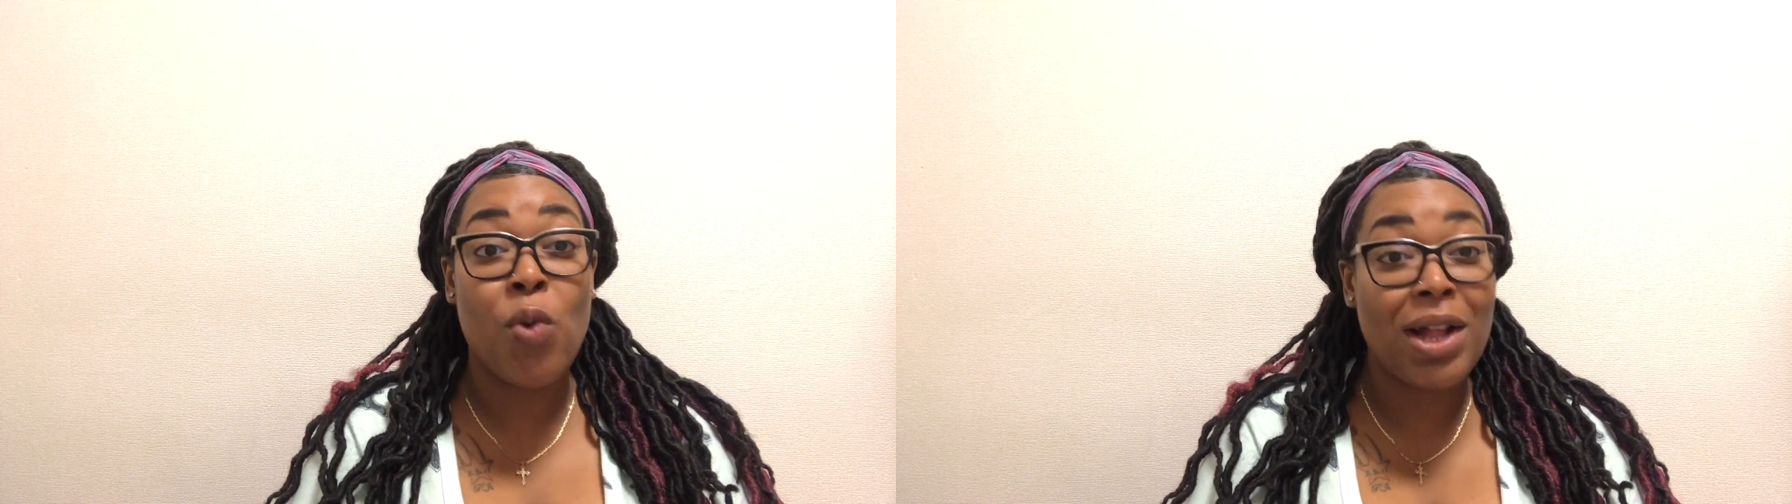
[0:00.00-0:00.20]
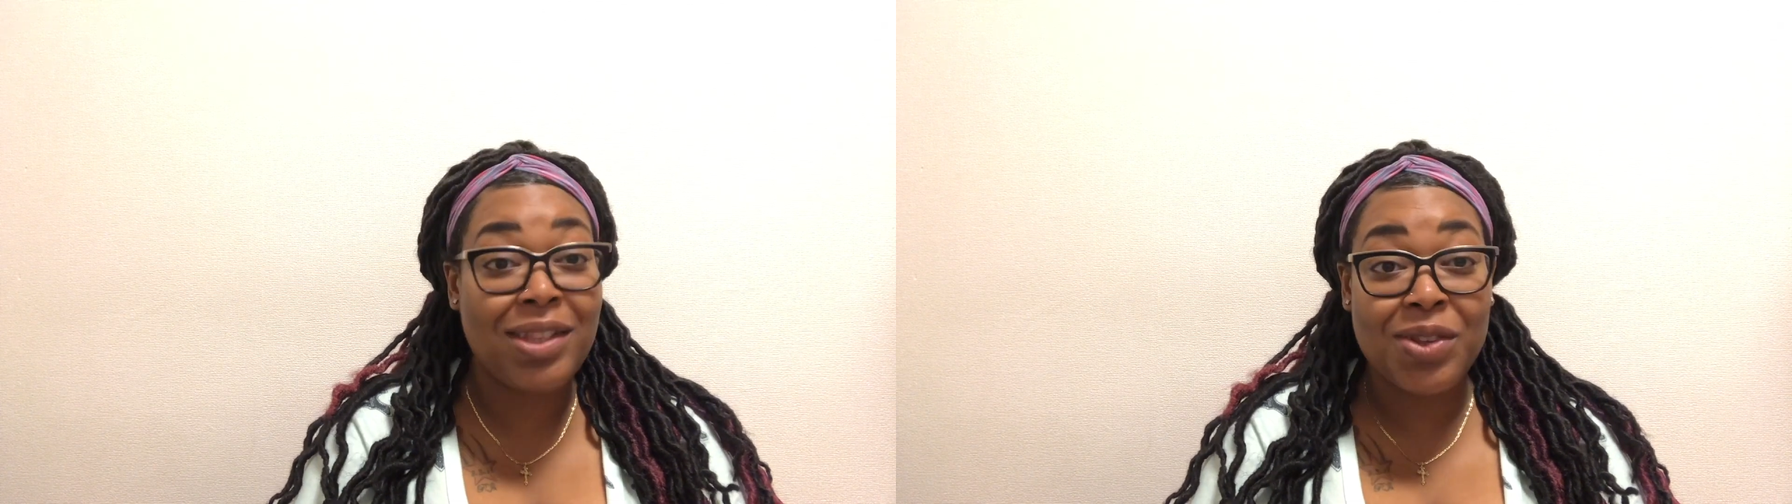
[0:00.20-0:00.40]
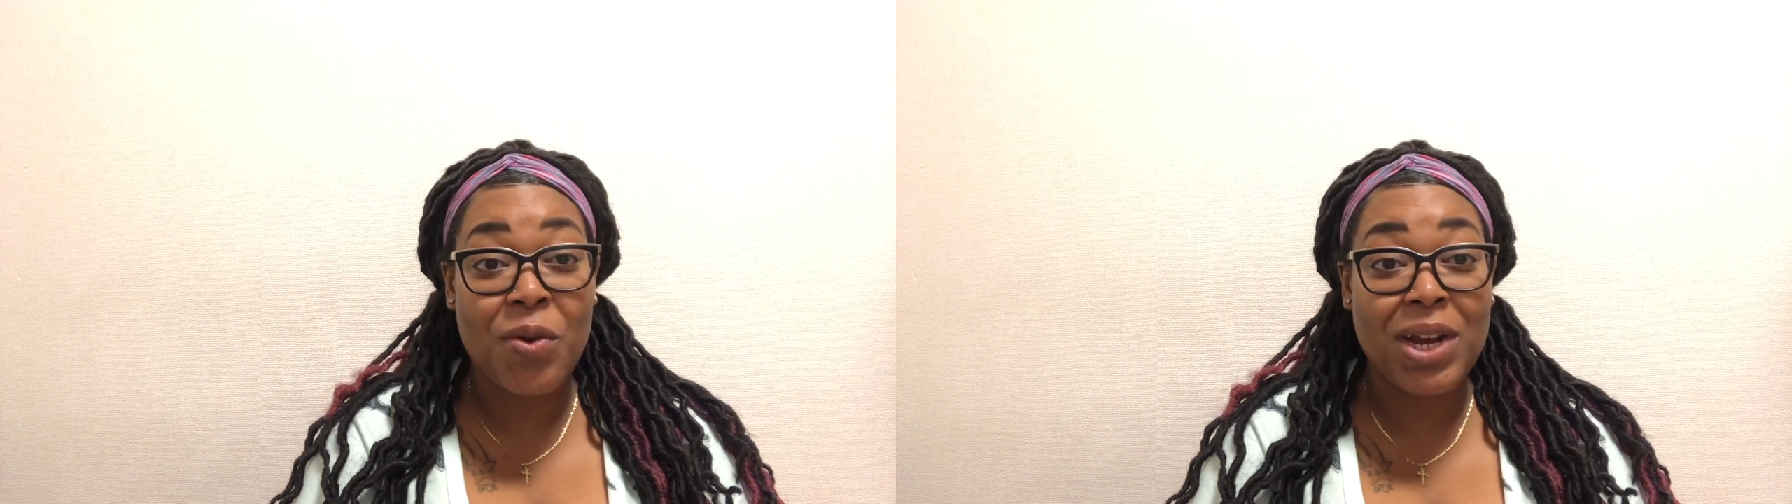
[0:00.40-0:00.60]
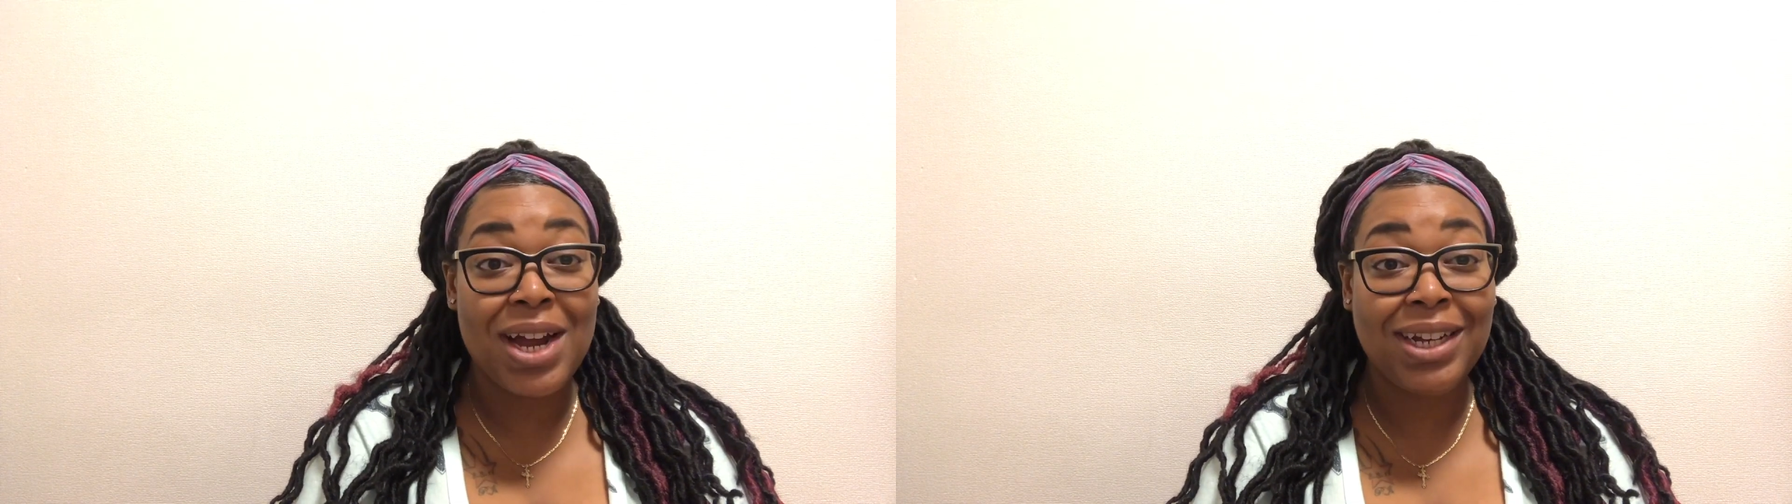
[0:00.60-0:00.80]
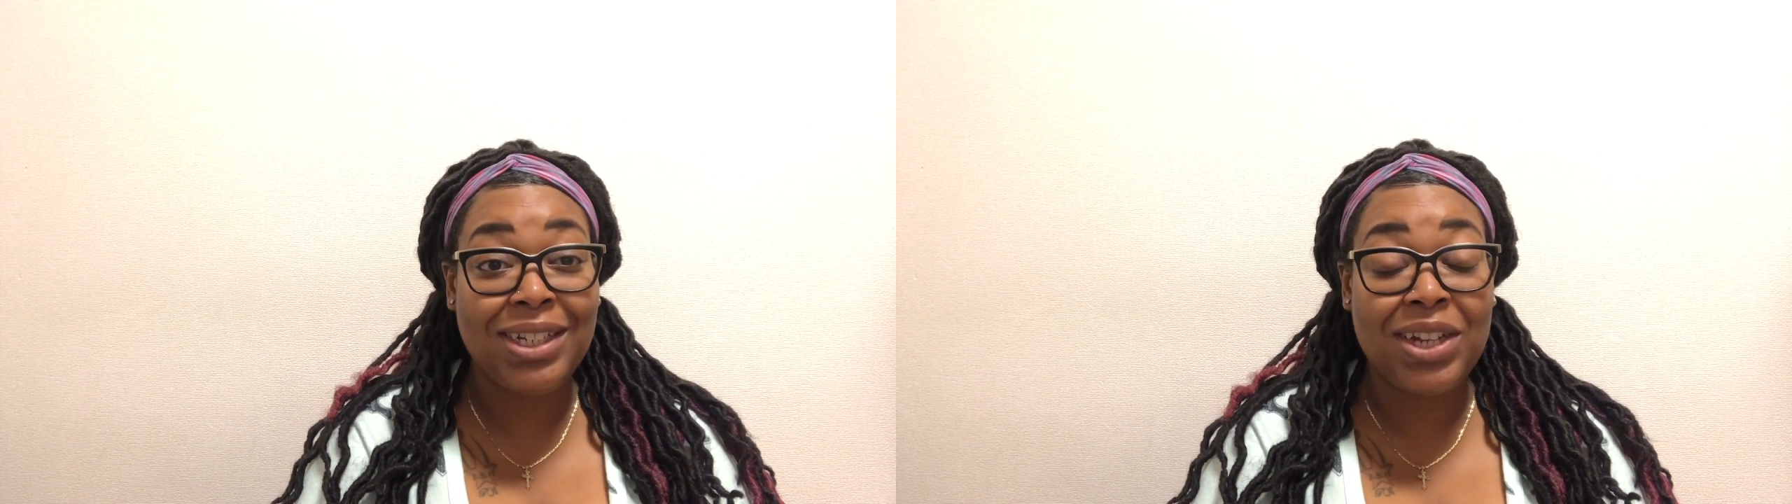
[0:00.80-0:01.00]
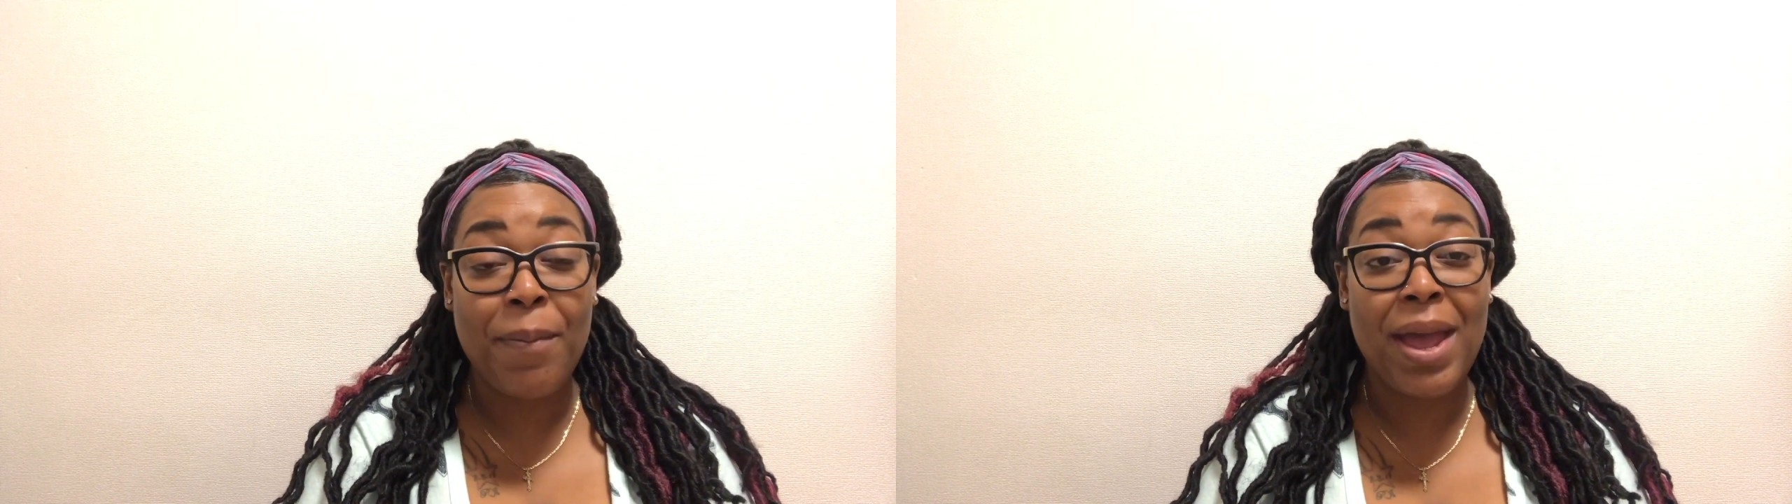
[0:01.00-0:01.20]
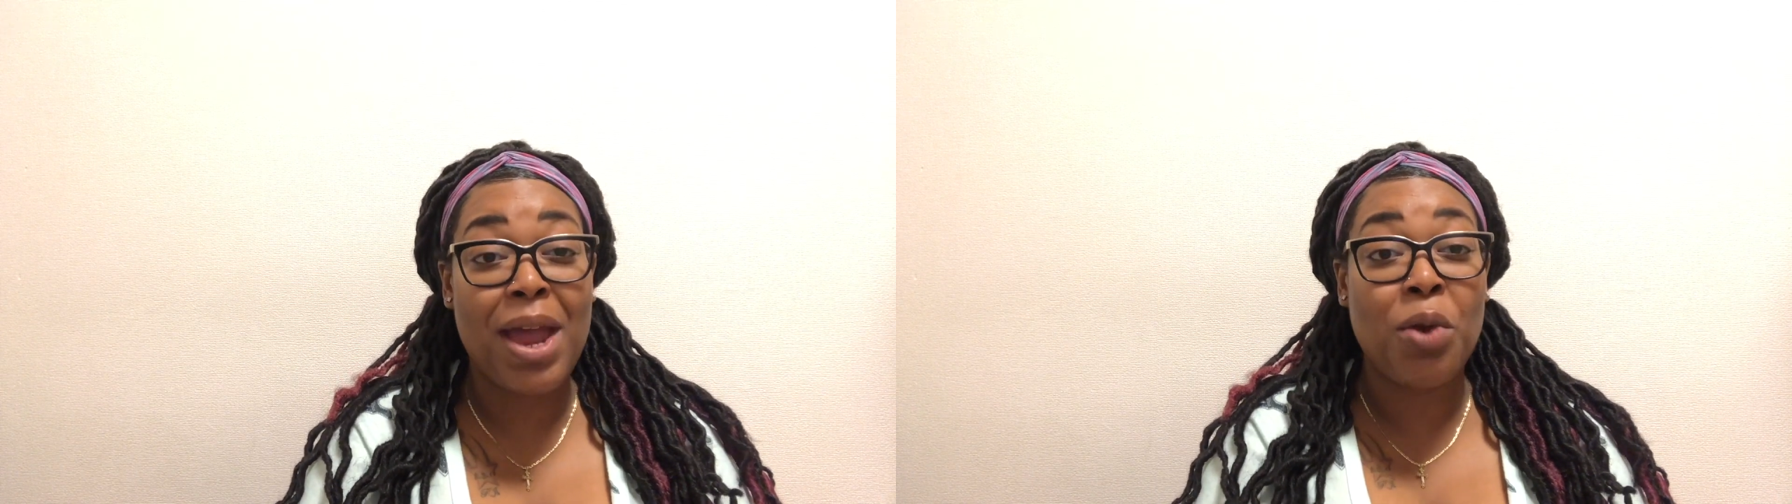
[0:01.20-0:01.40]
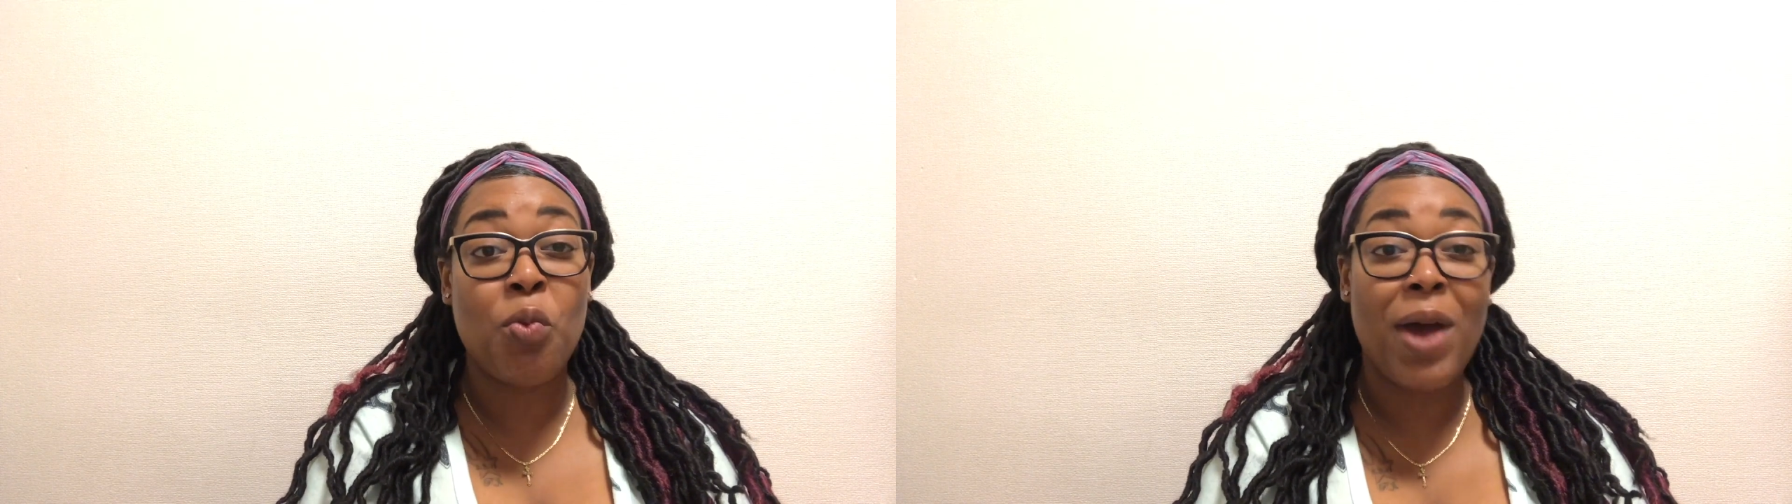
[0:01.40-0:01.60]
what's going on in Japan?